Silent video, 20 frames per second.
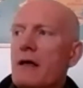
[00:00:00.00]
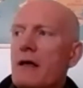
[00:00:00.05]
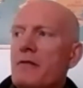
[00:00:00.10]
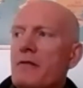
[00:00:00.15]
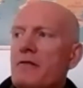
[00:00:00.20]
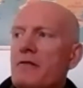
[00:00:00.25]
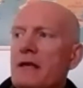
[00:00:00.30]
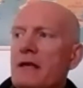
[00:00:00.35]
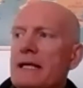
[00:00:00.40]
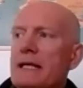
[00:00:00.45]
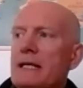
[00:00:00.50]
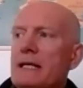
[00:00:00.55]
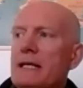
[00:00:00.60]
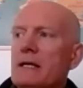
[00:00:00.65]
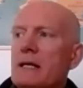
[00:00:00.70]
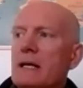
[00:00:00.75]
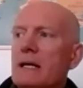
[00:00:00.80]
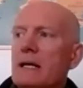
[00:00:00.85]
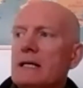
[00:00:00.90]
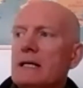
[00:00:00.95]
the
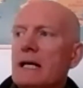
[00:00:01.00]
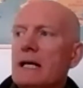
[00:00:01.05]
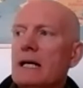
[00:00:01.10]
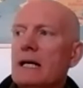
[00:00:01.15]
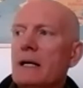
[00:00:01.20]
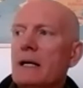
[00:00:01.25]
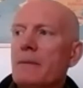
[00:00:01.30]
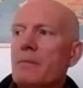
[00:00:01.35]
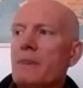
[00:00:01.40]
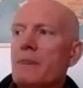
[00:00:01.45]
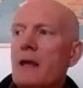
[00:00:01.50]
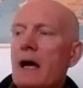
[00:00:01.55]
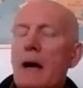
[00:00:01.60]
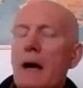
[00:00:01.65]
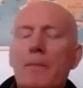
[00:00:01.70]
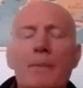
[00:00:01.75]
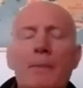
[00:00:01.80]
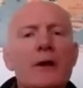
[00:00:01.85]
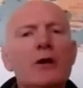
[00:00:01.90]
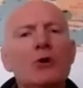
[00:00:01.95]

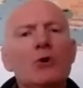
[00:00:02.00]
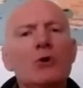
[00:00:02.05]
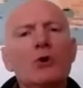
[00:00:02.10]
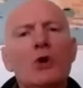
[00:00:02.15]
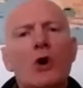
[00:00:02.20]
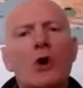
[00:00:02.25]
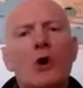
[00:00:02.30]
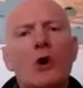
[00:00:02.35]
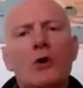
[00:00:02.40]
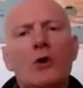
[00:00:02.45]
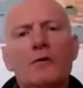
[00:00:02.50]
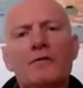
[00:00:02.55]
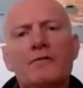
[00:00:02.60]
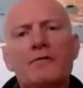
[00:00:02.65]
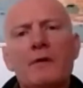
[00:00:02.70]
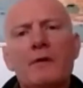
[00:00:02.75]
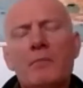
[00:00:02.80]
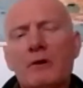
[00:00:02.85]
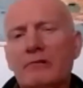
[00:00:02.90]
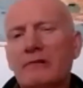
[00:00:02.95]
appeal of
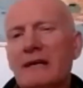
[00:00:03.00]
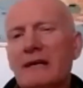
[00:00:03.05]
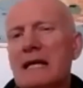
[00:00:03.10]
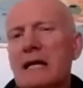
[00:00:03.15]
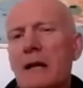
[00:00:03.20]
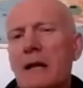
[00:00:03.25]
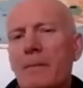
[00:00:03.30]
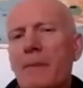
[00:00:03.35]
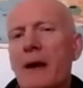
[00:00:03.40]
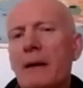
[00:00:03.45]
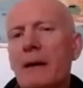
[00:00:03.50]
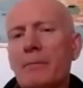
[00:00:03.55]
Marine Le Pen,